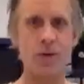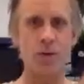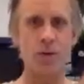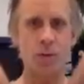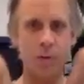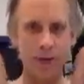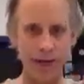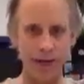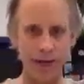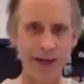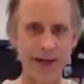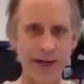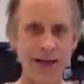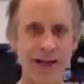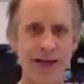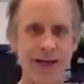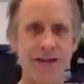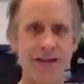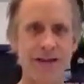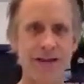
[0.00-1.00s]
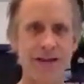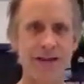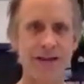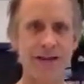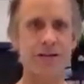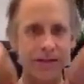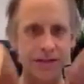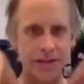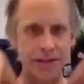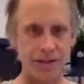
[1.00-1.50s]
Right, and
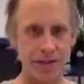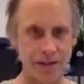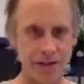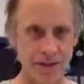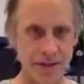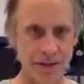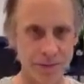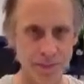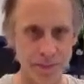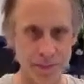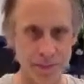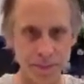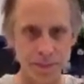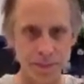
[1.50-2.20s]
other direction.